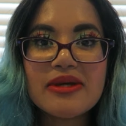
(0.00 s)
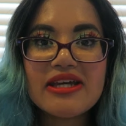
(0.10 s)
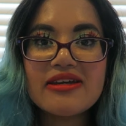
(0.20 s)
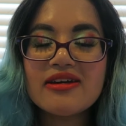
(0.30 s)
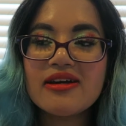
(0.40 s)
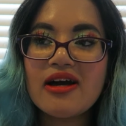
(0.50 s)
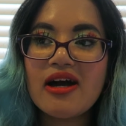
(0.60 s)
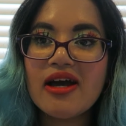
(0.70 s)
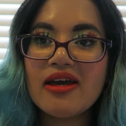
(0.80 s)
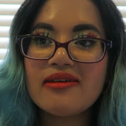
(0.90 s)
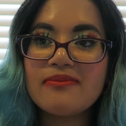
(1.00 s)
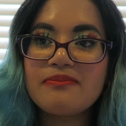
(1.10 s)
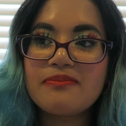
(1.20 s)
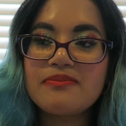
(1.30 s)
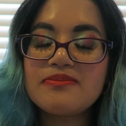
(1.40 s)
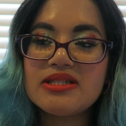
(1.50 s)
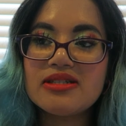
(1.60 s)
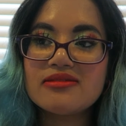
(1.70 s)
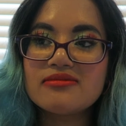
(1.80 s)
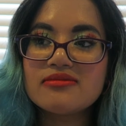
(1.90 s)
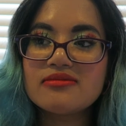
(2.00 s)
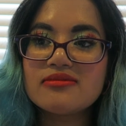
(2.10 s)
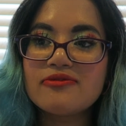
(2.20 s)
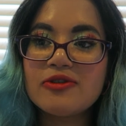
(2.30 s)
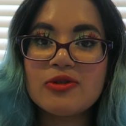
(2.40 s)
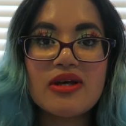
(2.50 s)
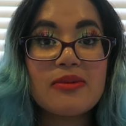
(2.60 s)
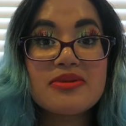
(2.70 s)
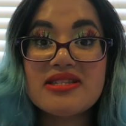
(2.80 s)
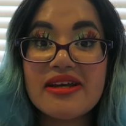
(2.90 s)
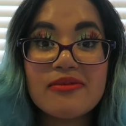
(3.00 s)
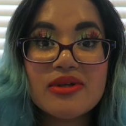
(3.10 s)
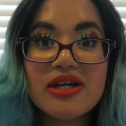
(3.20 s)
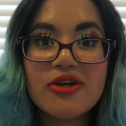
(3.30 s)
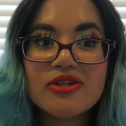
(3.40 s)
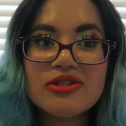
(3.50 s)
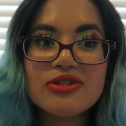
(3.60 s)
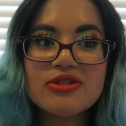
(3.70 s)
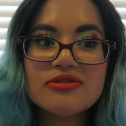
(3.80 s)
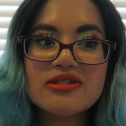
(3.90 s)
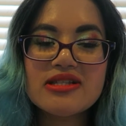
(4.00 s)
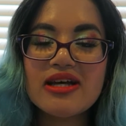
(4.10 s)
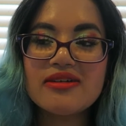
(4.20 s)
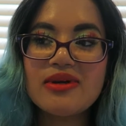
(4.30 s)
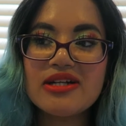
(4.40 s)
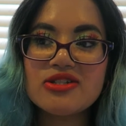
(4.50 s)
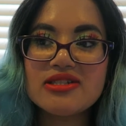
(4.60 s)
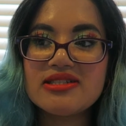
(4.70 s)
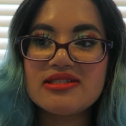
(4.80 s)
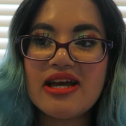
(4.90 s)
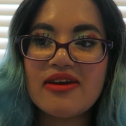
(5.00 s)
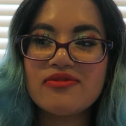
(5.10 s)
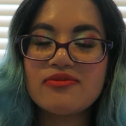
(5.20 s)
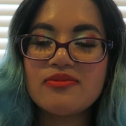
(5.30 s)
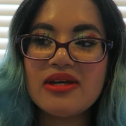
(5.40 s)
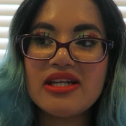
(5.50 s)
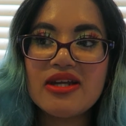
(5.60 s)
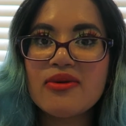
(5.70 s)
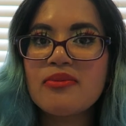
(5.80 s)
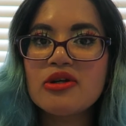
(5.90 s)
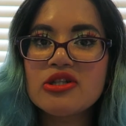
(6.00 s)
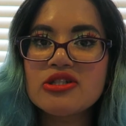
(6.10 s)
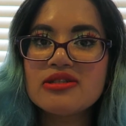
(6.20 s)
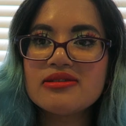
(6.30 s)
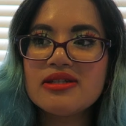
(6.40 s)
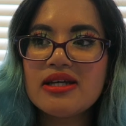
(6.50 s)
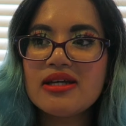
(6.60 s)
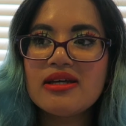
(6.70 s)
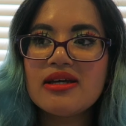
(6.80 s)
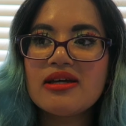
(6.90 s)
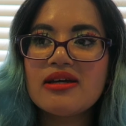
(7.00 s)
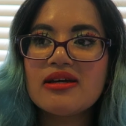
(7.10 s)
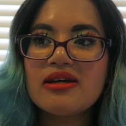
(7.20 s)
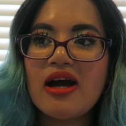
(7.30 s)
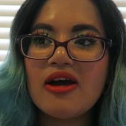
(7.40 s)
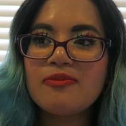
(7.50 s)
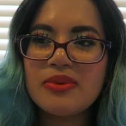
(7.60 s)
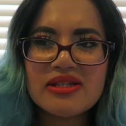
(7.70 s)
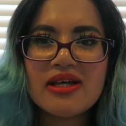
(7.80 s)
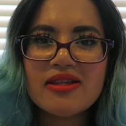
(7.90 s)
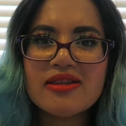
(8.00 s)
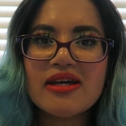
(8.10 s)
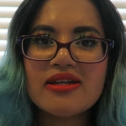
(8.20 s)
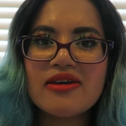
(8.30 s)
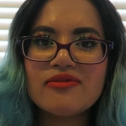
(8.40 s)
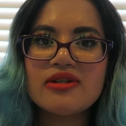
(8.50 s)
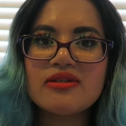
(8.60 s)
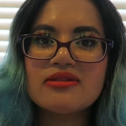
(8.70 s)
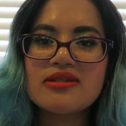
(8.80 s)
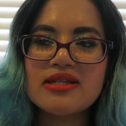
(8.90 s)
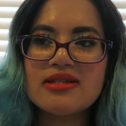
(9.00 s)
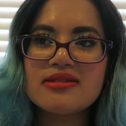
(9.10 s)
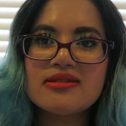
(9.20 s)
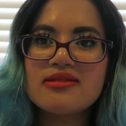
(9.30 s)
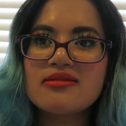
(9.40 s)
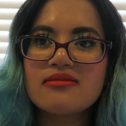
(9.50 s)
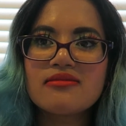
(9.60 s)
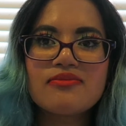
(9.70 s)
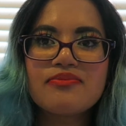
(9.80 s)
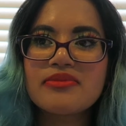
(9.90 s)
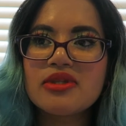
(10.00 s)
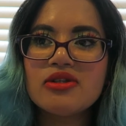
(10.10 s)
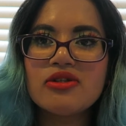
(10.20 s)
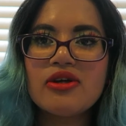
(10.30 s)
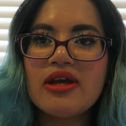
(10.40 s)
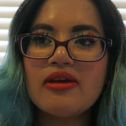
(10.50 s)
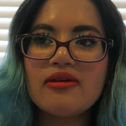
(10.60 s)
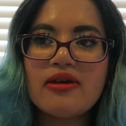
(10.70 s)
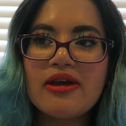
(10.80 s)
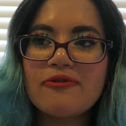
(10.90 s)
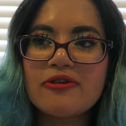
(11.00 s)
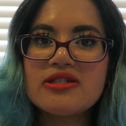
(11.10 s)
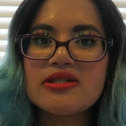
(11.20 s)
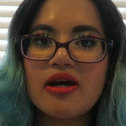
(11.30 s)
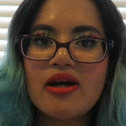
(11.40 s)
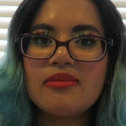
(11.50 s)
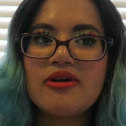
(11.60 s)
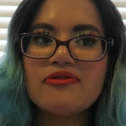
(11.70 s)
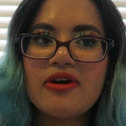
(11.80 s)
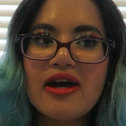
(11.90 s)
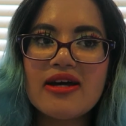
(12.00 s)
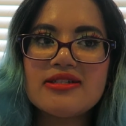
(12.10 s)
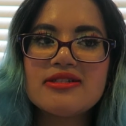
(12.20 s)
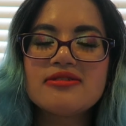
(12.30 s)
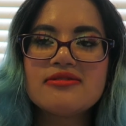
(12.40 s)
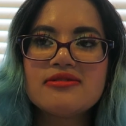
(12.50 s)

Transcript: me. I didn't feel upset when I heard the news. I actually didn't have any emotion. I've been like that ever since, you know, every time I've had